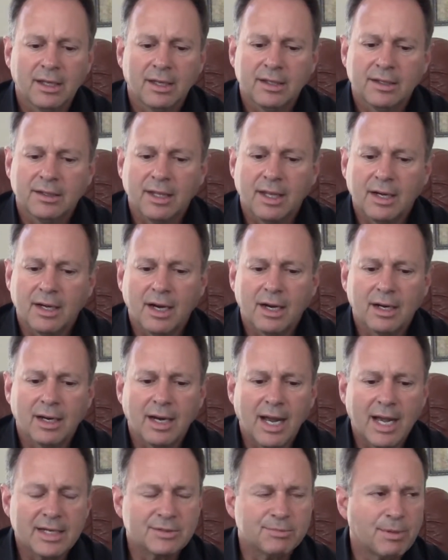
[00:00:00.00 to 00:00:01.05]
That our
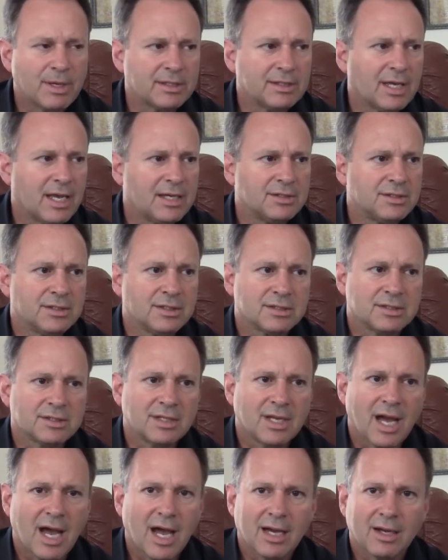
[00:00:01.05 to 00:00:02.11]
expectation is
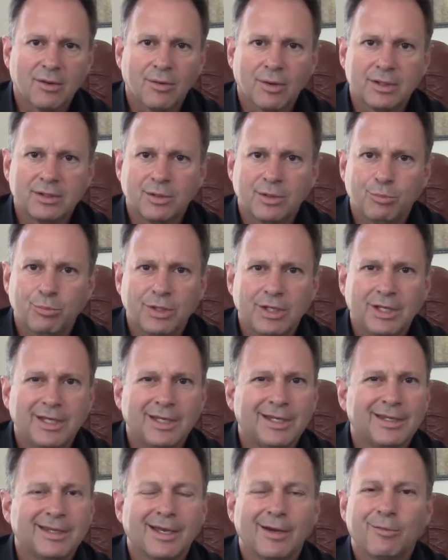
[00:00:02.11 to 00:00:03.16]
not going to
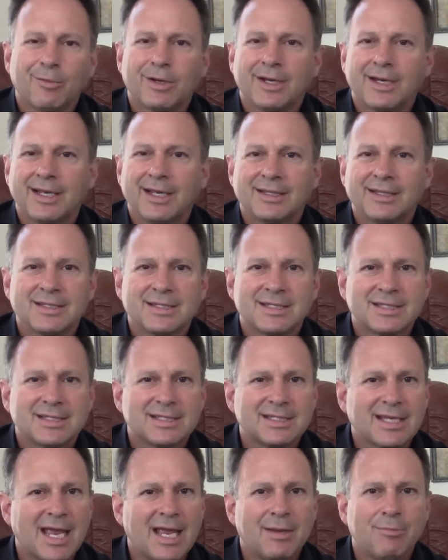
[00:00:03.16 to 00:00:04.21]
be that we're going to get the
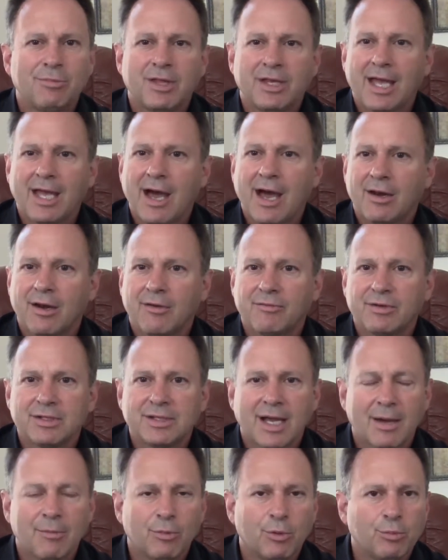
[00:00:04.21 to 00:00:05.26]
same thing out every
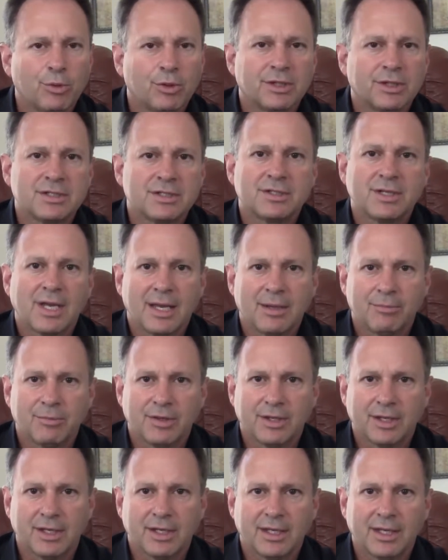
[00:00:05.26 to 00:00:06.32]
time we put the same
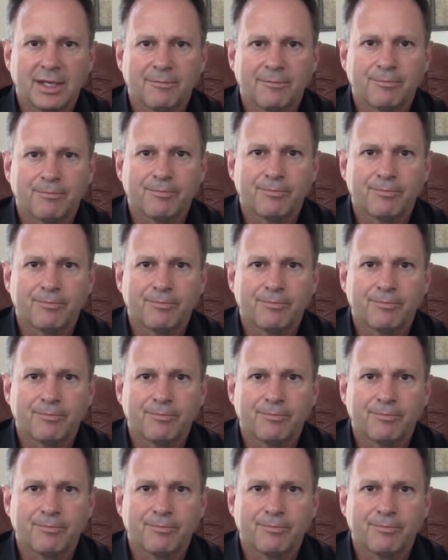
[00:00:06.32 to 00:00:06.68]
thing in.